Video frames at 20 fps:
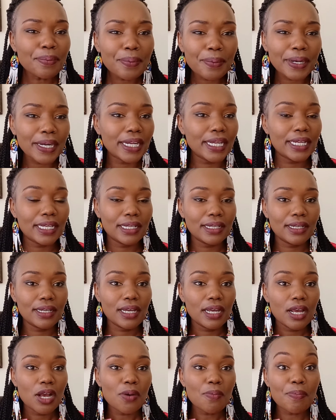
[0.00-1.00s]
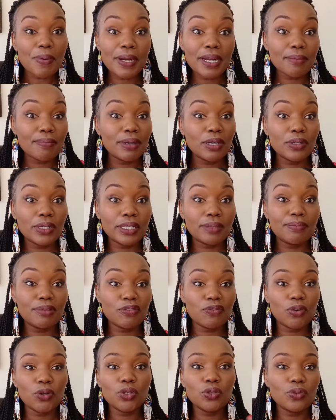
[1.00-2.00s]
pray about it
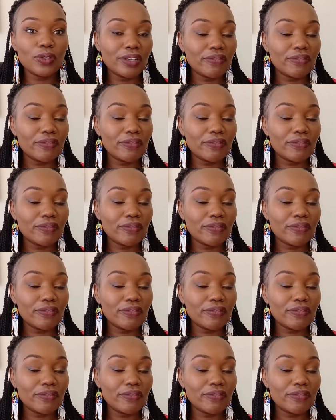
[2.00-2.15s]
before you